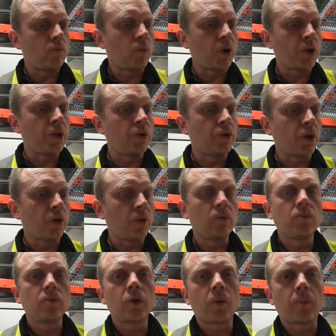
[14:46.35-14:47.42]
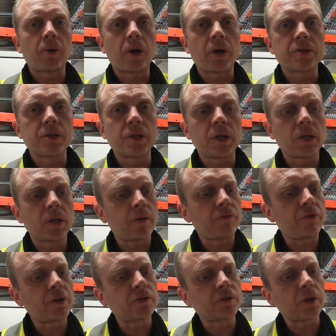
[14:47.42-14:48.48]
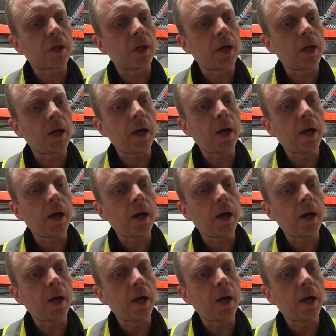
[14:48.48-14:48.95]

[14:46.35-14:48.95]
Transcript: what you do, your pricing and things like that.